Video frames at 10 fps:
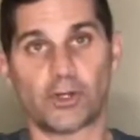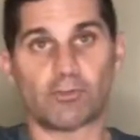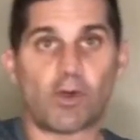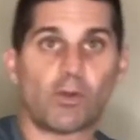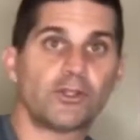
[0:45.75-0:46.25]

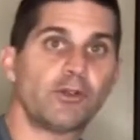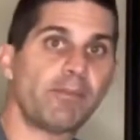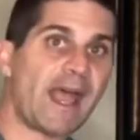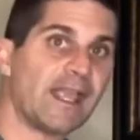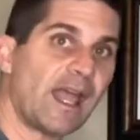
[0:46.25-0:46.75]
rolling your
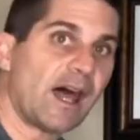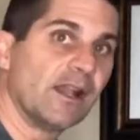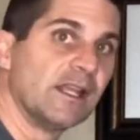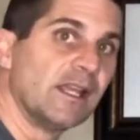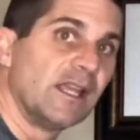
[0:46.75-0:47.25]
back out.
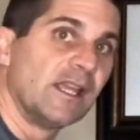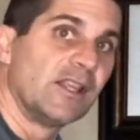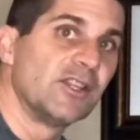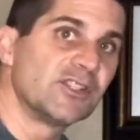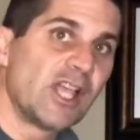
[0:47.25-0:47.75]

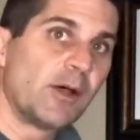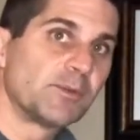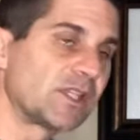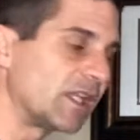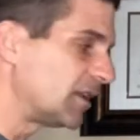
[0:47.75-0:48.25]
This helps
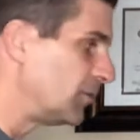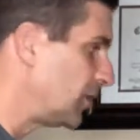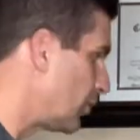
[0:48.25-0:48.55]
get the little